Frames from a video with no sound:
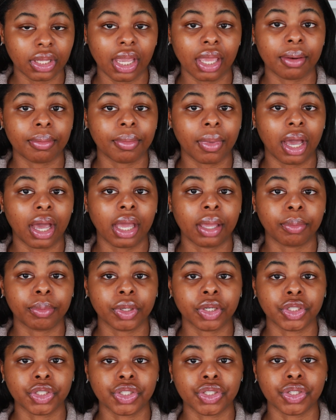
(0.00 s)
in my
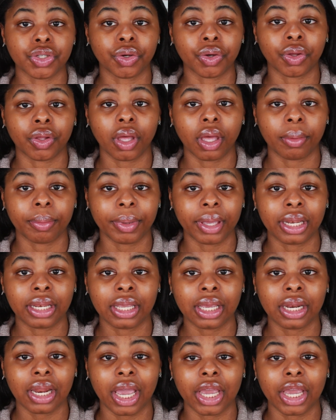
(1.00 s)
personal opinion.